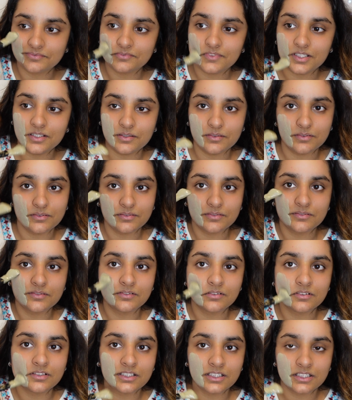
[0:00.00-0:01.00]
Oh,
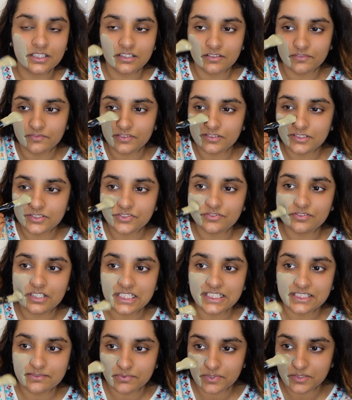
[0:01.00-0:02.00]
it feels really
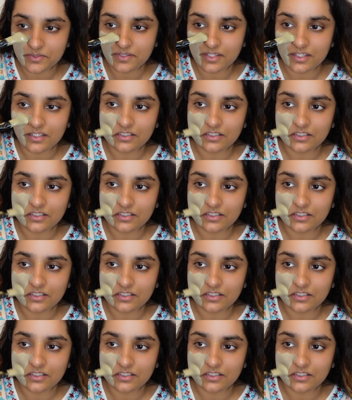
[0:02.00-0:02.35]
smooth.